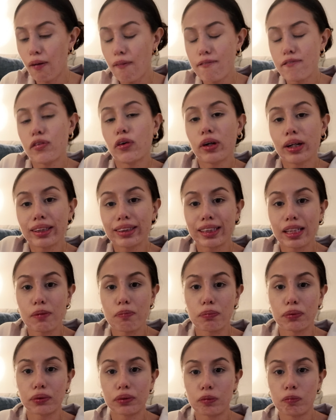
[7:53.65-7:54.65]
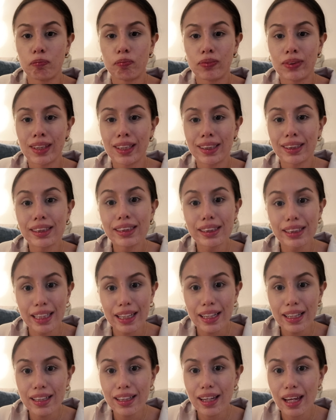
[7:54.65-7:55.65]
For example,
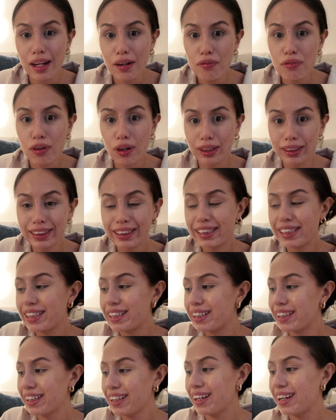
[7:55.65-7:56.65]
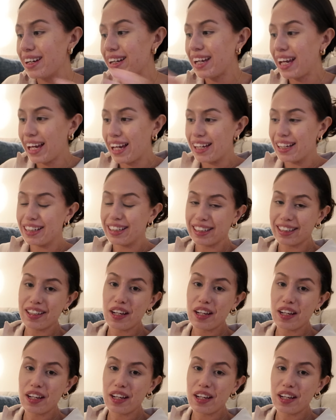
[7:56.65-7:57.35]
sitting and frosting a cake.